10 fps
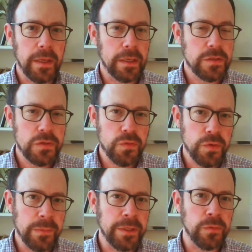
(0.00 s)

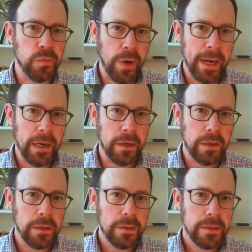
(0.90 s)
extremely
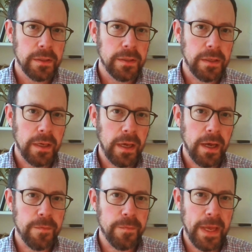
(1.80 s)
rare
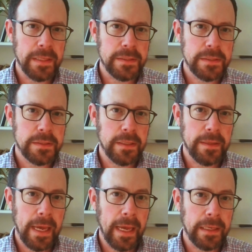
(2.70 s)
uh, events
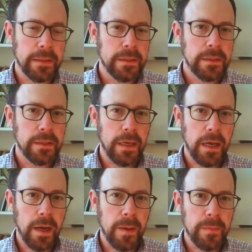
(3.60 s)
that
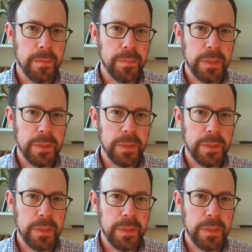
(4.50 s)
um,